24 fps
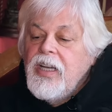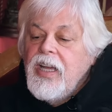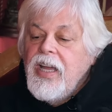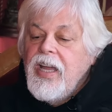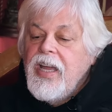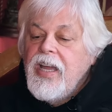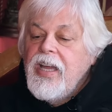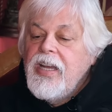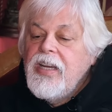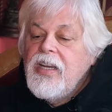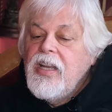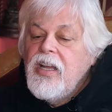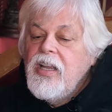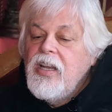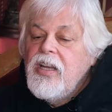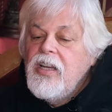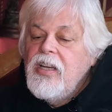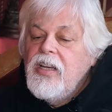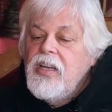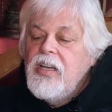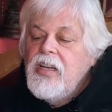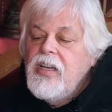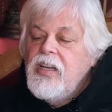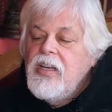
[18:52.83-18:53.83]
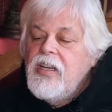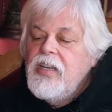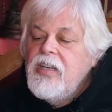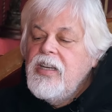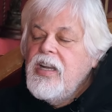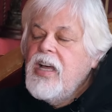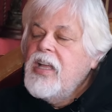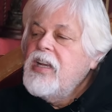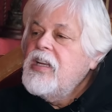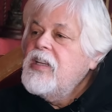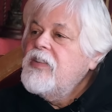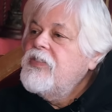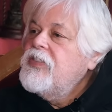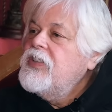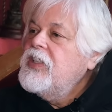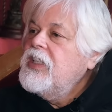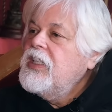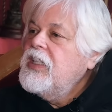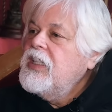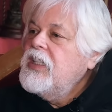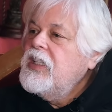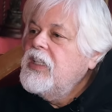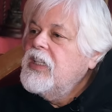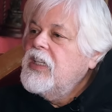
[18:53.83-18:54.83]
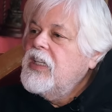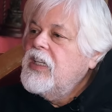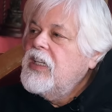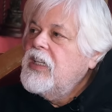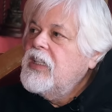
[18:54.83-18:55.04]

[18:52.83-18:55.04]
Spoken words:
And none of the